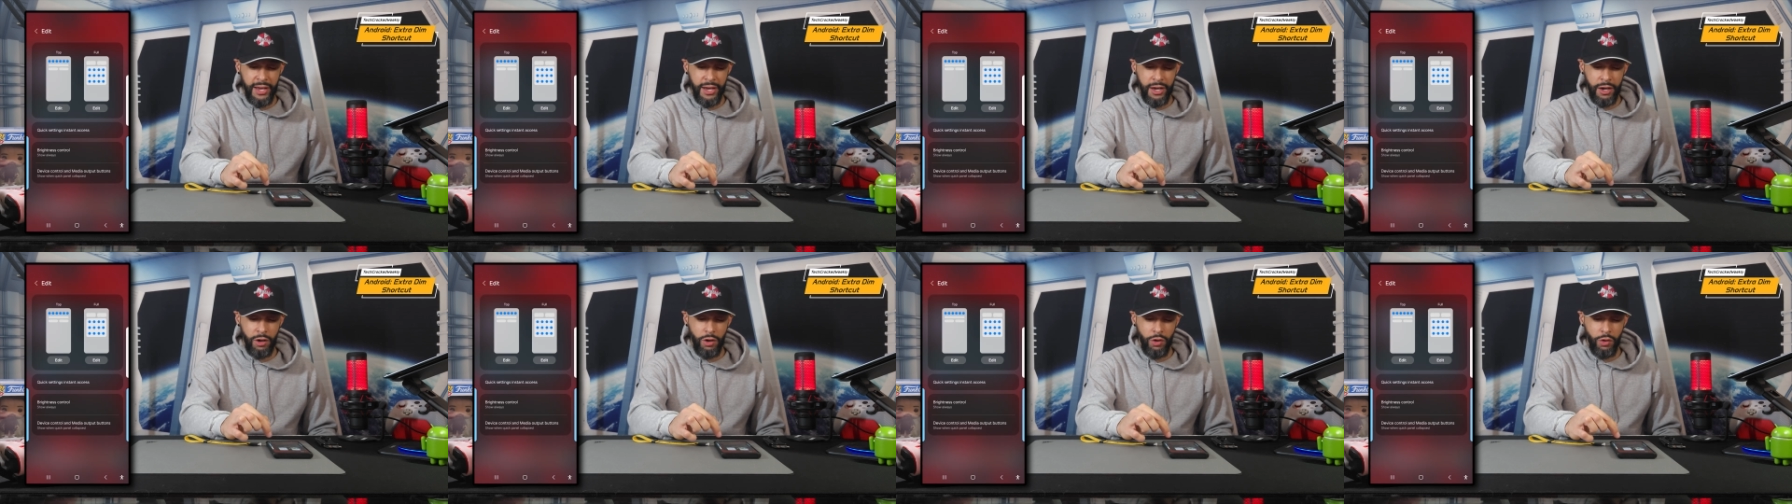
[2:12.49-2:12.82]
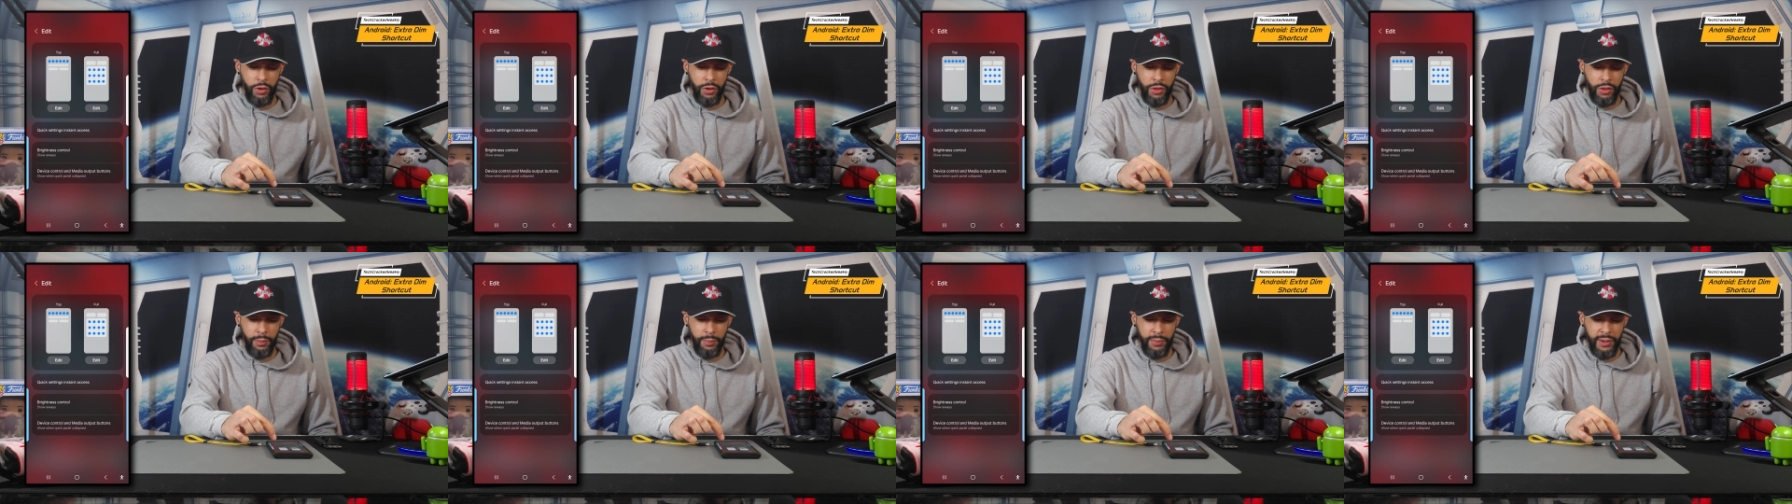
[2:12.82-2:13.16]
arrow
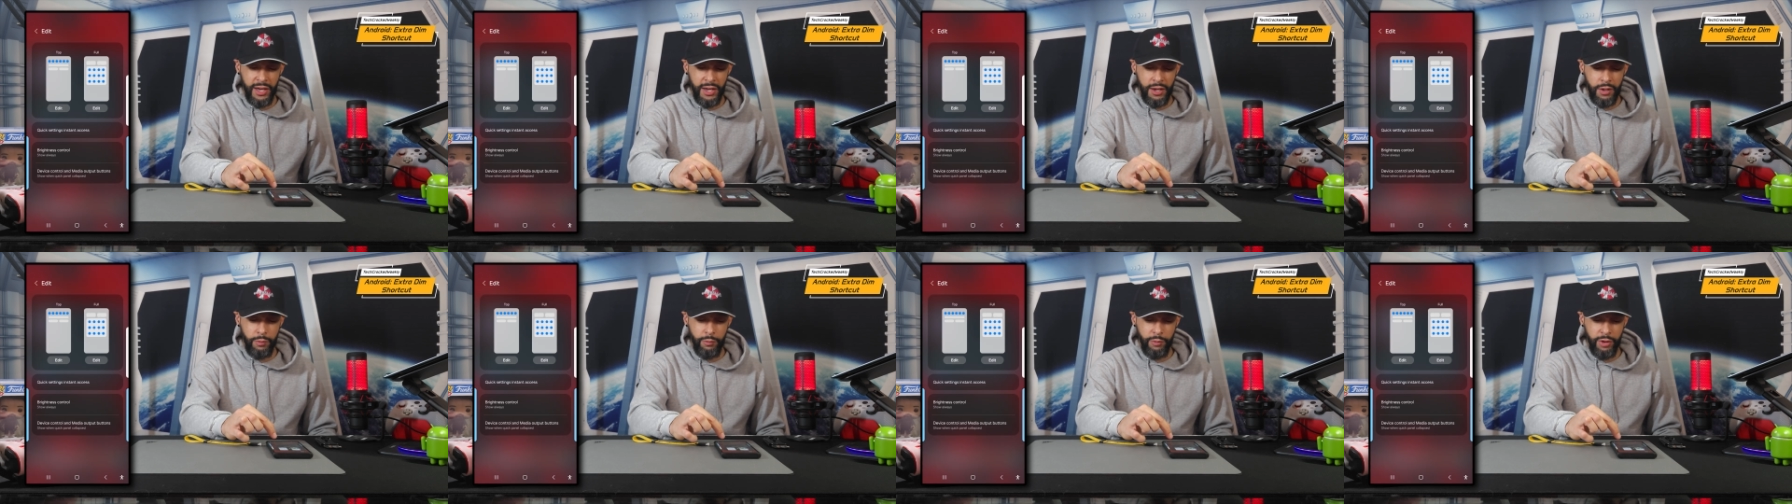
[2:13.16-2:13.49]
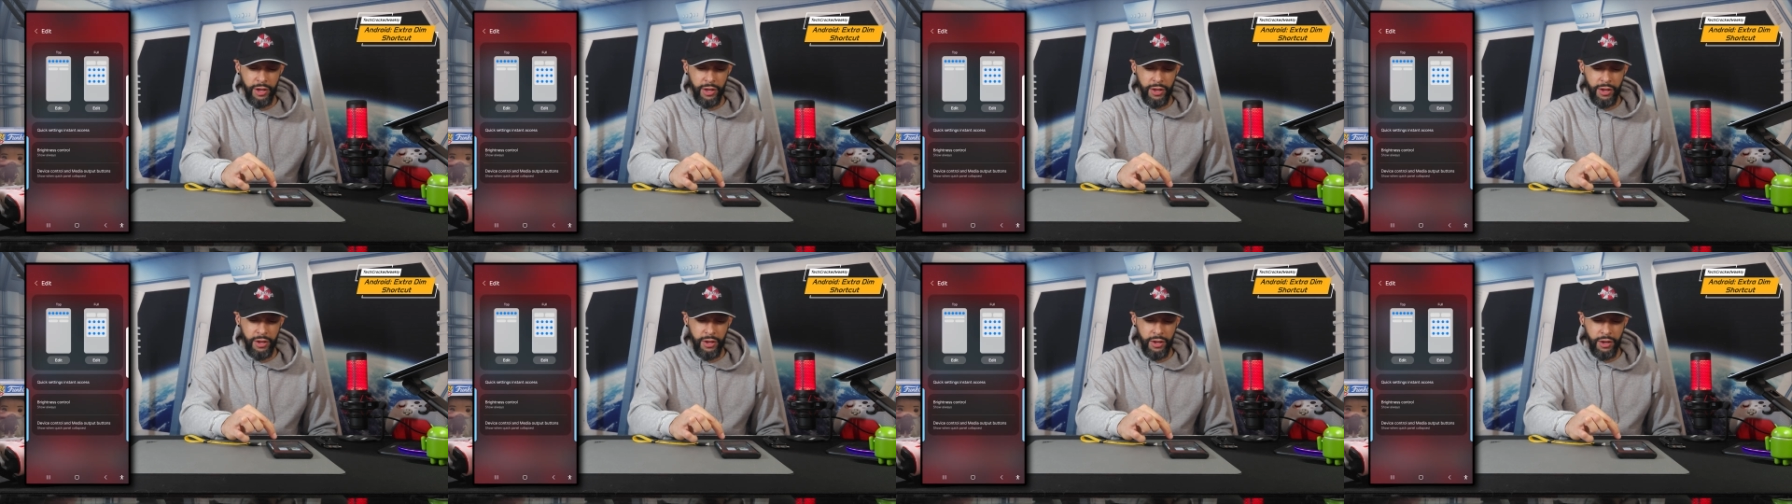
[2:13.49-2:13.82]
in the bottom
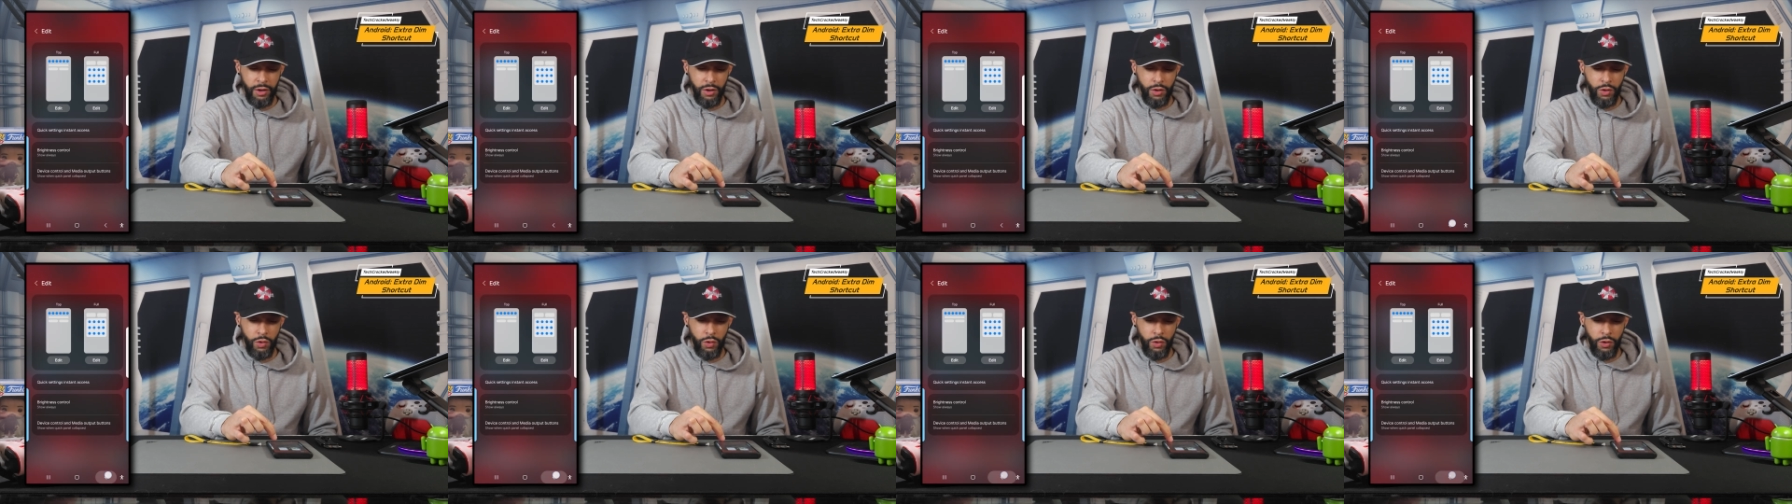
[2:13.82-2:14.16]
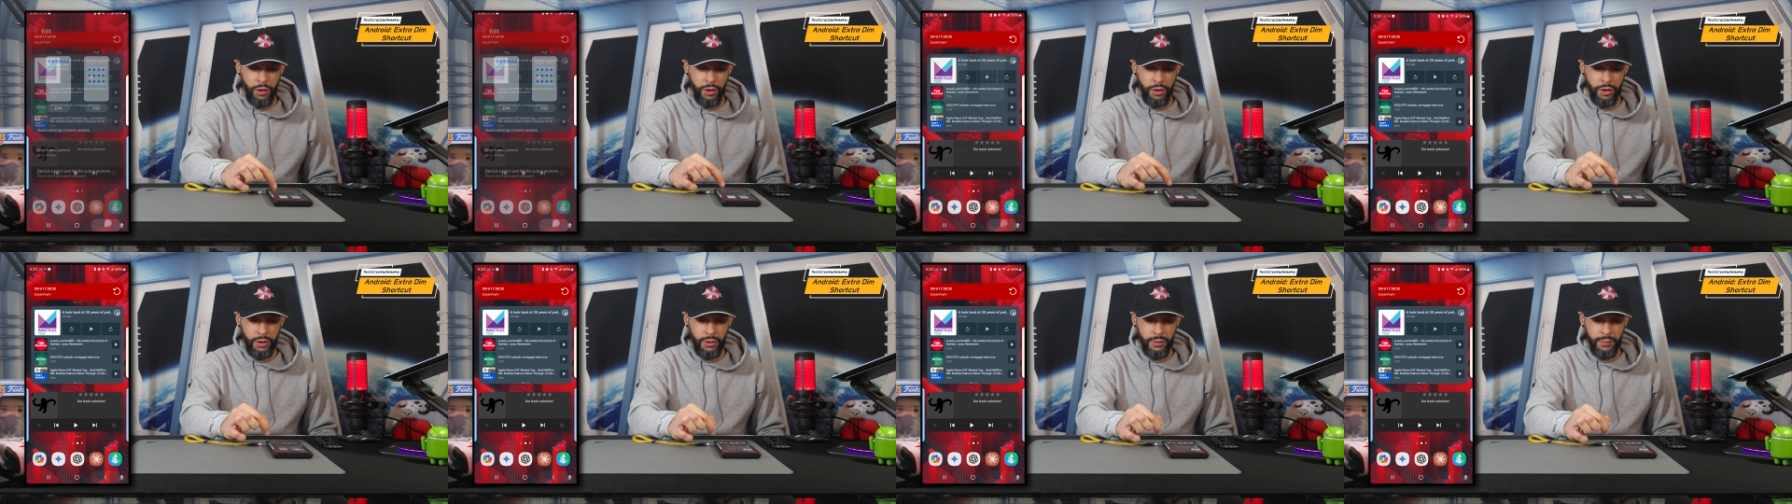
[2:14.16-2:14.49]
right hand
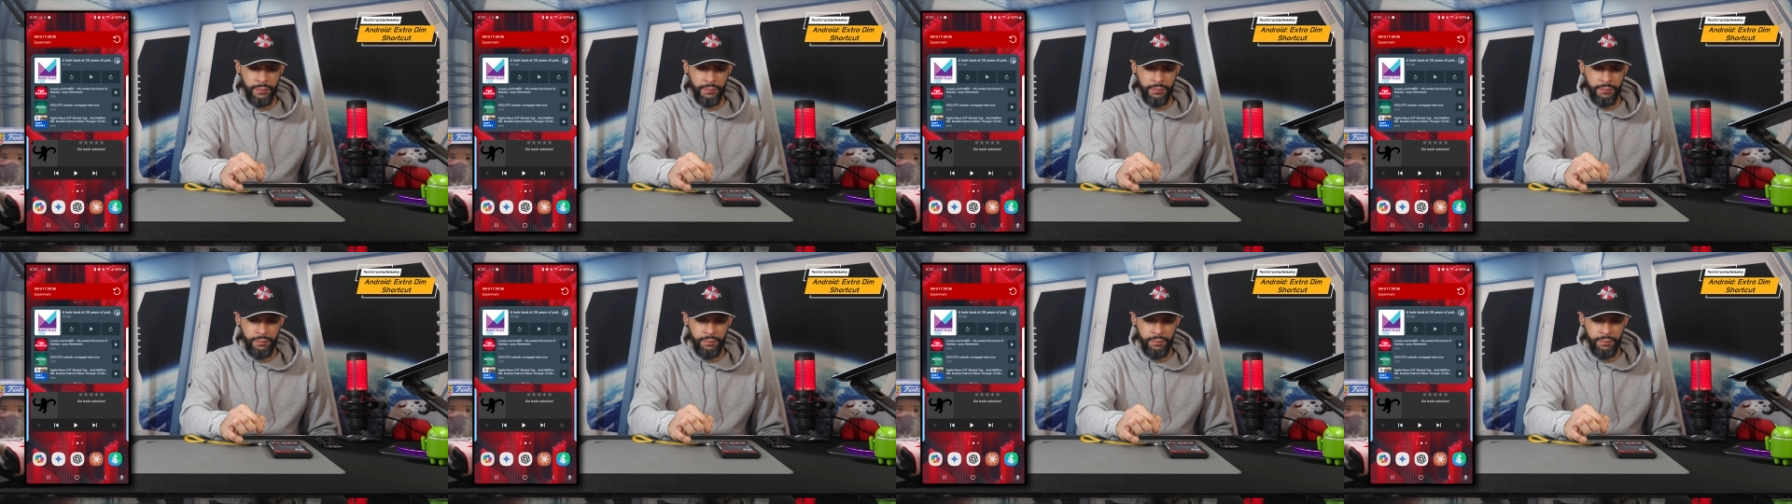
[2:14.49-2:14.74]
corner.